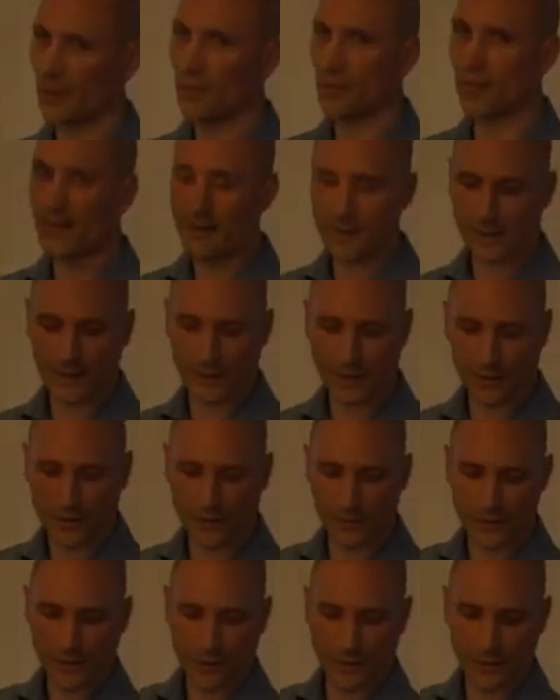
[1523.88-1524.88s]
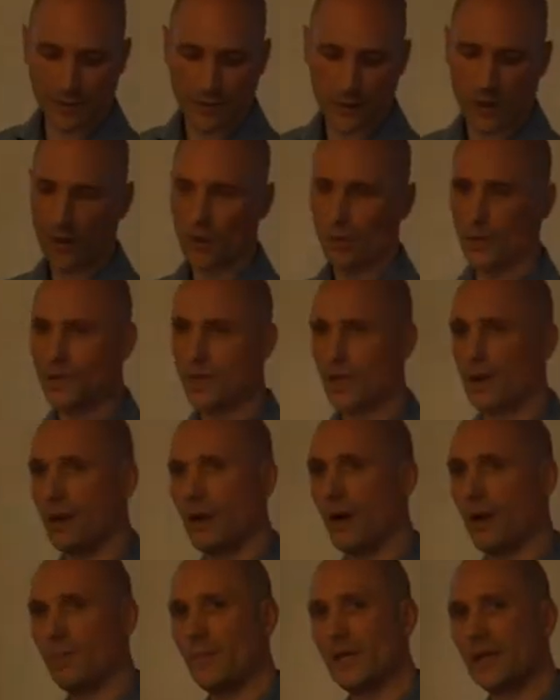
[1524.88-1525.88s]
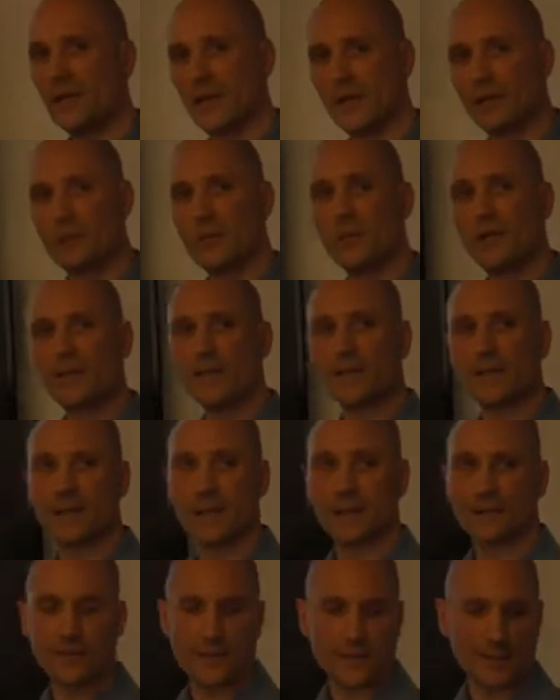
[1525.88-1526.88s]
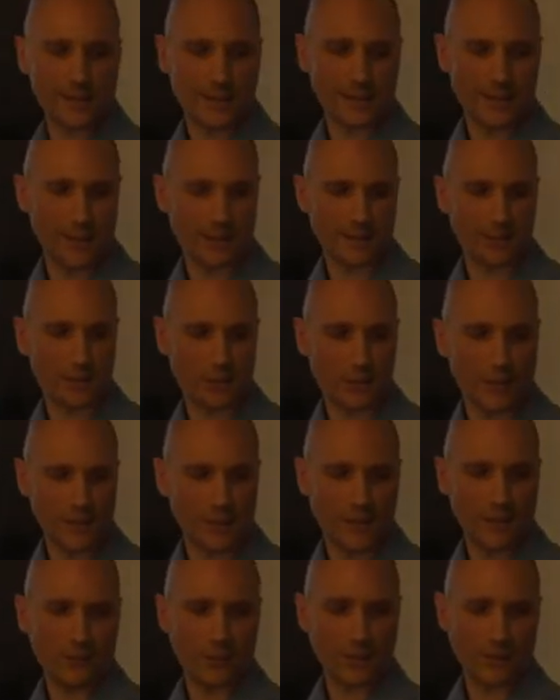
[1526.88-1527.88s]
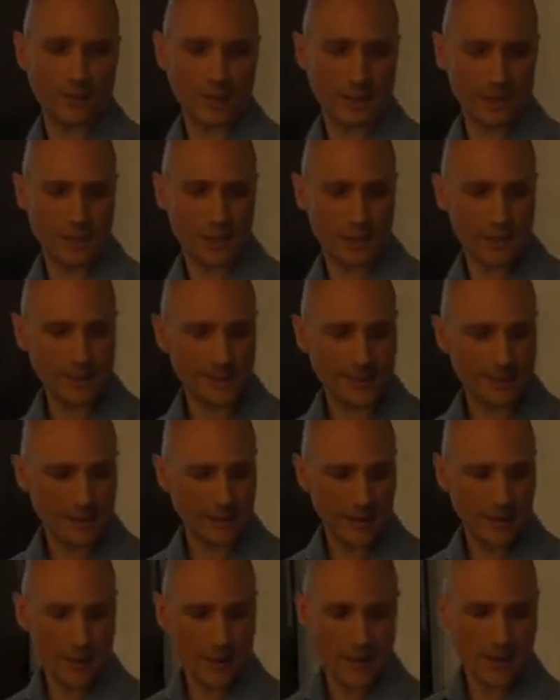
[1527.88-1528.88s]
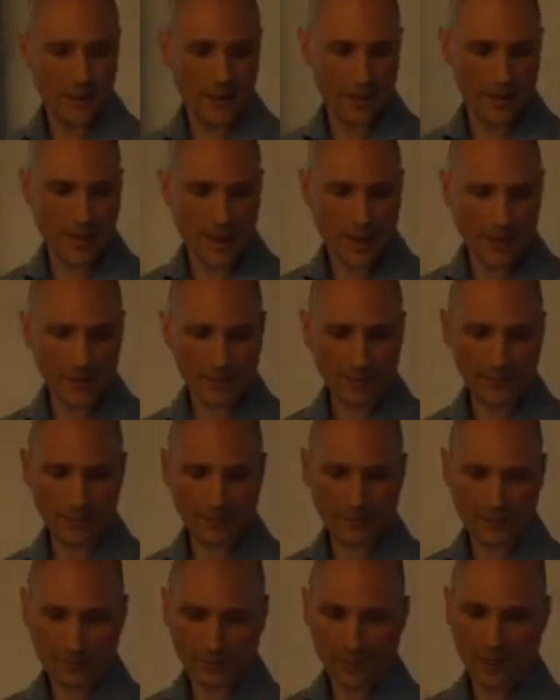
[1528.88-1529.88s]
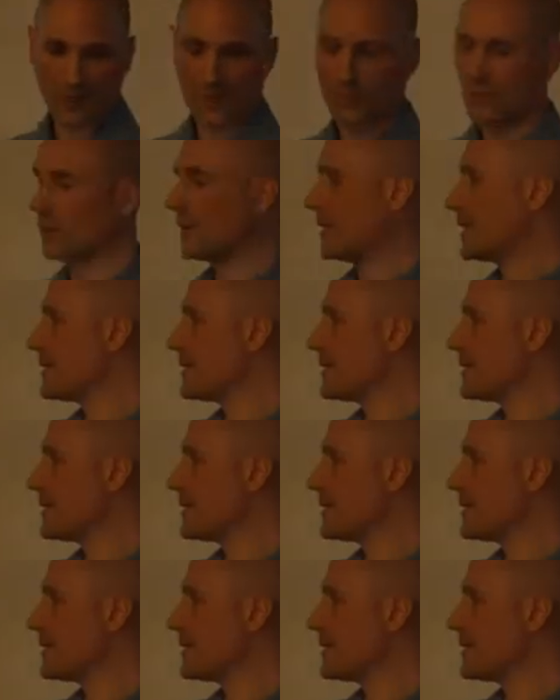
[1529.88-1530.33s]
aggregate signatures, which are a bit like multi-signatures except for different messages. Then, so